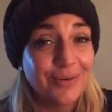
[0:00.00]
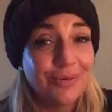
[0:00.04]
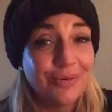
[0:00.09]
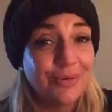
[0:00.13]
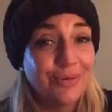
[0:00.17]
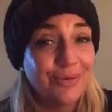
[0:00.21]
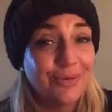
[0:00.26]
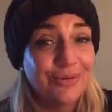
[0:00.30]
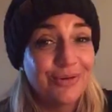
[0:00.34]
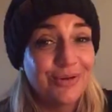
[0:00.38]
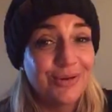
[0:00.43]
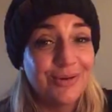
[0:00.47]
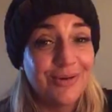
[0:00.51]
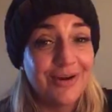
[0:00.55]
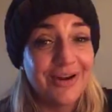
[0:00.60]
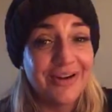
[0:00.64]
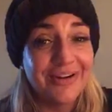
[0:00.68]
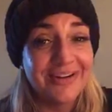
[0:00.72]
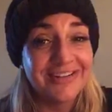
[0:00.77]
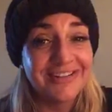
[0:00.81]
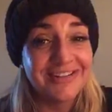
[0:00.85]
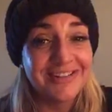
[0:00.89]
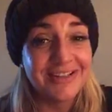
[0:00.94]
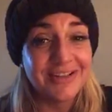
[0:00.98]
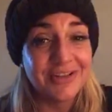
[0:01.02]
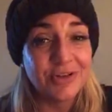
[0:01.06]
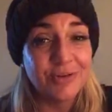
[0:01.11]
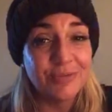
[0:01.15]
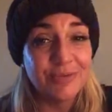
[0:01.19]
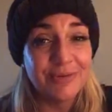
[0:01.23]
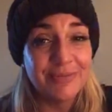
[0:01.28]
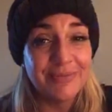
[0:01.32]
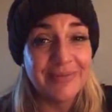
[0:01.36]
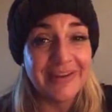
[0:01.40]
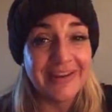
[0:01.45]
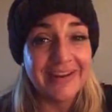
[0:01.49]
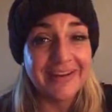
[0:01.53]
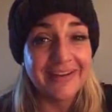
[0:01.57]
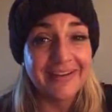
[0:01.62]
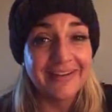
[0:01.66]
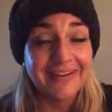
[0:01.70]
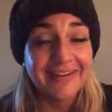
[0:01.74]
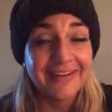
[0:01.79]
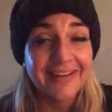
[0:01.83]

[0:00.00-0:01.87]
who you are as a human being.